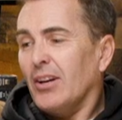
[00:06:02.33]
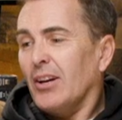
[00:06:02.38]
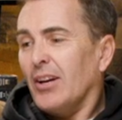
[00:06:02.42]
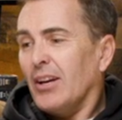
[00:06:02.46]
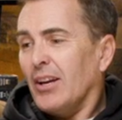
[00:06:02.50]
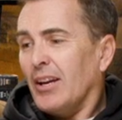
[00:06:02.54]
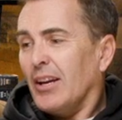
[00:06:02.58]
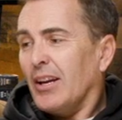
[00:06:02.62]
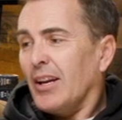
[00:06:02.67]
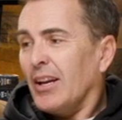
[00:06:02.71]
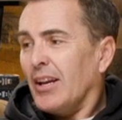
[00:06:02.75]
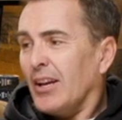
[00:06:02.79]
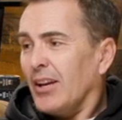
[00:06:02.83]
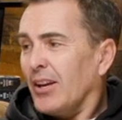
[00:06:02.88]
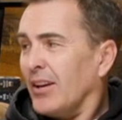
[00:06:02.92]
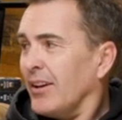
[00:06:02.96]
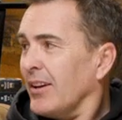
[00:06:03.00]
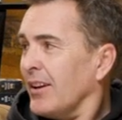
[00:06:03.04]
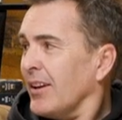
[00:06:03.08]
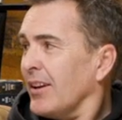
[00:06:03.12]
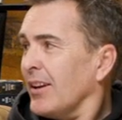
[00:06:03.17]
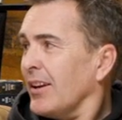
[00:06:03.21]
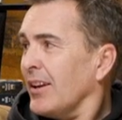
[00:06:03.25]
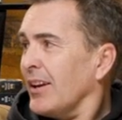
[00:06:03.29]

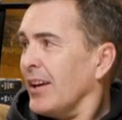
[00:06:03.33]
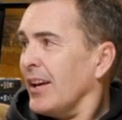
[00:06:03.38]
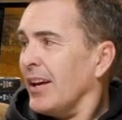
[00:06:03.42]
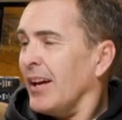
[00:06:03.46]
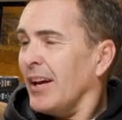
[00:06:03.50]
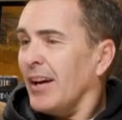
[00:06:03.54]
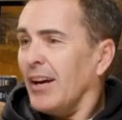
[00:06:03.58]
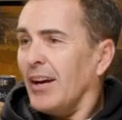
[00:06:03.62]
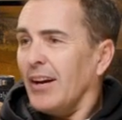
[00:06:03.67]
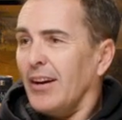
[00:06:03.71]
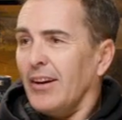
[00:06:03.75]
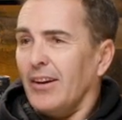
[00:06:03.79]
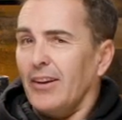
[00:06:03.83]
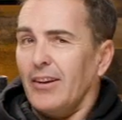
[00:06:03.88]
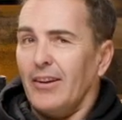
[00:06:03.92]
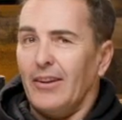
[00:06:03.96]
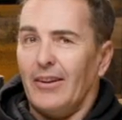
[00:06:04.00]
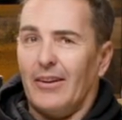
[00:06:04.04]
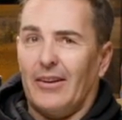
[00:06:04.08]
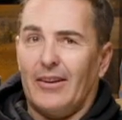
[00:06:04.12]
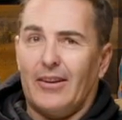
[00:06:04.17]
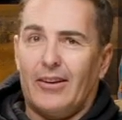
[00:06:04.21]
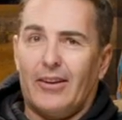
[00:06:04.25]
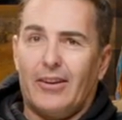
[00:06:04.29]
(not speaking)